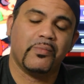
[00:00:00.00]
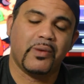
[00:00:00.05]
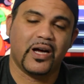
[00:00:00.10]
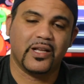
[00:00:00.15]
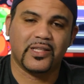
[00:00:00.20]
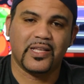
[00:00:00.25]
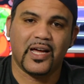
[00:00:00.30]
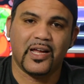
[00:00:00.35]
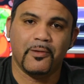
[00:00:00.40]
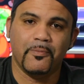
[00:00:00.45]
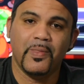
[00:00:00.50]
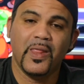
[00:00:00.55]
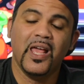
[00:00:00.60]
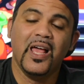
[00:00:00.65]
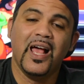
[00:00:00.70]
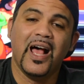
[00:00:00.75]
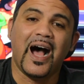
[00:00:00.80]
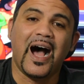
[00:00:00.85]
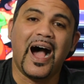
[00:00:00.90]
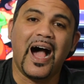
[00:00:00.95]
about that?
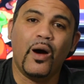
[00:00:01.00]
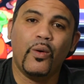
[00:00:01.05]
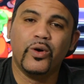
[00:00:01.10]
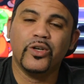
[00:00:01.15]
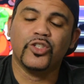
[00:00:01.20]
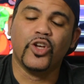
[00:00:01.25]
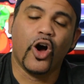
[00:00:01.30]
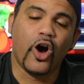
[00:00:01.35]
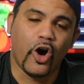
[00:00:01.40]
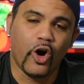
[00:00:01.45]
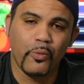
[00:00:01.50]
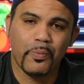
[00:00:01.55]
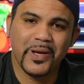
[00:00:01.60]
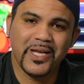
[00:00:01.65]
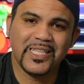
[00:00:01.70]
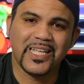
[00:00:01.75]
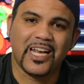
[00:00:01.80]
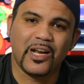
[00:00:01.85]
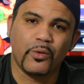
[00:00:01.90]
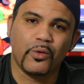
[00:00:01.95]
I was
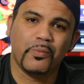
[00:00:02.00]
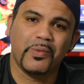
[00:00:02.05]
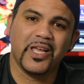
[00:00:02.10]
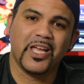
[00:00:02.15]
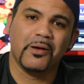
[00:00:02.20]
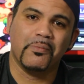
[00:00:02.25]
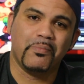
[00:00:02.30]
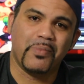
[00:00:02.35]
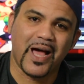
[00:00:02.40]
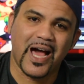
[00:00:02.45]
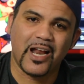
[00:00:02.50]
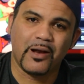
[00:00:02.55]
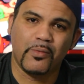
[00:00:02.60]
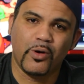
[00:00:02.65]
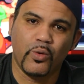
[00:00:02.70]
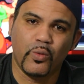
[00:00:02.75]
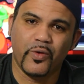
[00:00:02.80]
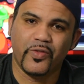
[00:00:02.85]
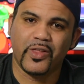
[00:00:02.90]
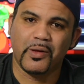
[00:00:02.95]
hoping that it would be
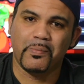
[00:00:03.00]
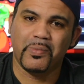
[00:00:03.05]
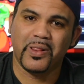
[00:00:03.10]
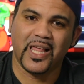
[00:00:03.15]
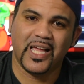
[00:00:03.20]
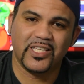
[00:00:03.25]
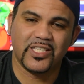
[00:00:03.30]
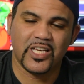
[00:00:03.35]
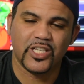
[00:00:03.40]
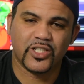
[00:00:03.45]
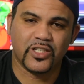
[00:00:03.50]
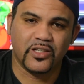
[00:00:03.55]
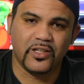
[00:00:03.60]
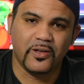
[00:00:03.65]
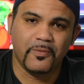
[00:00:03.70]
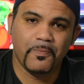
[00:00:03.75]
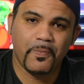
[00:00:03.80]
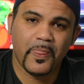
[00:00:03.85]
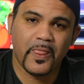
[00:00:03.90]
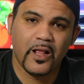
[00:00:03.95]
compatible with the
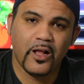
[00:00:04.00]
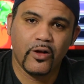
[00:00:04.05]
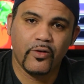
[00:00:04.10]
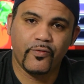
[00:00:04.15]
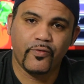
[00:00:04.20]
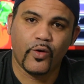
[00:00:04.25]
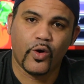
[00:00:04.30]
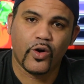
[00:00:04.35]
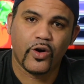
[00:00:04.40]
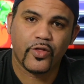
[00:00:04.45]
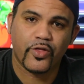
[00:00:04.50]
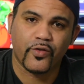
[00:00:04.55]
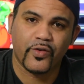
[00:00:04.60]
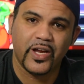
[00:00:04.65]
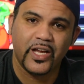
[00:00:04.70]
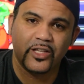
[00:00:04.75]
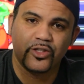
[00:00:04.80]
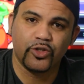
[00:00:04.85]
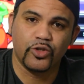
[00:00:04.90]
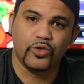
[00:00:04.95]
PlayStation 4,
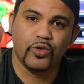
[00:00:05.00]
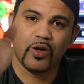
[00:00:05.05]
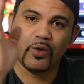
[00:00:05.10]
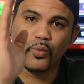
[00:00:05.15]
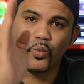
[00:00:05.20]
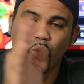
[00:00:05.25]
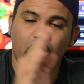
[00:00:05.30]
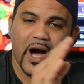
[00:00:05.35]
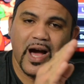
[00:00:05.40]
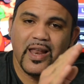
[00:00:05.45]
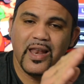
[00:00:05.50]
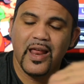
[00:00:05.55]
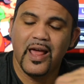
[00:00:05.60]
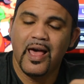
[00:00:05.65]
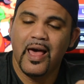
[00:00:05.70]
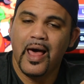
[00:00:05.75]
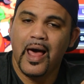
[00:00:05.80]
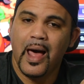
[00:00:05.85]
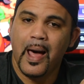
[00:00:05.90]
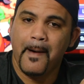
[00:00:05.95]
3, 2, and 1,
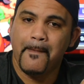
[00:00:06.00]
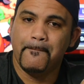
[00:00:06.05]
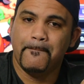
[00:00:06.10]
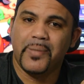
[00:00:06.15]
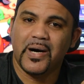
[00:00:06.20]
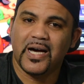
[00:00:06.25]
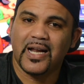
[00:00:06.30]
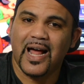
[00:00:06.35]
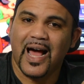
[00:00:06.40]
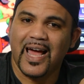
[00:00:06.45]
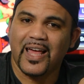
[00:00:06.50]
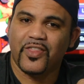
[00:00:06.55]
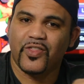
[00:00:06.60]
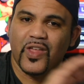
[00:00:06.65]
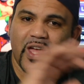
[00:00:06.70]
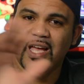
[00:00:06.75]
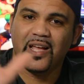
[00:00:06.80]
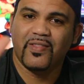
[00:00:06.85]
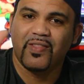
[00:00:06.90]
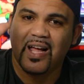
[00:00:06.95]
but I
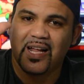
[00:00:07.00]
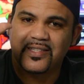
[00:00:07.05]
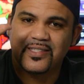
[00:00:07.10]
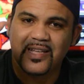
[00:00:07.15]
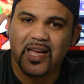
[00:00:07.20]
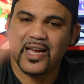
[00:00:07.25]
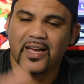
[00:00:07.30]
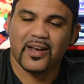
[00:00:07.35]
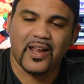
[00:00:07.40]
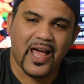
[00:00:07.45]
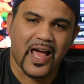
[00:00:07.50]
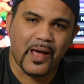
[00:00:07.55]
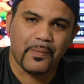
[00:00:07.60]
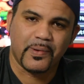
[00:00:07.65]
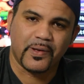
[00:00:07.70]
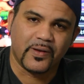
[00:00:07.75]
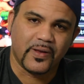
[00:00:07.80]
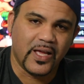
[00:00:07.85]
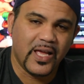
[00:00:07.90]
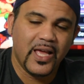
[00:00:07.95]
think that's not going to
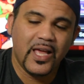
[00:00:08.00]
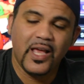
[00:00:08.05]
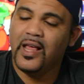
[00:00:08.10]
happen.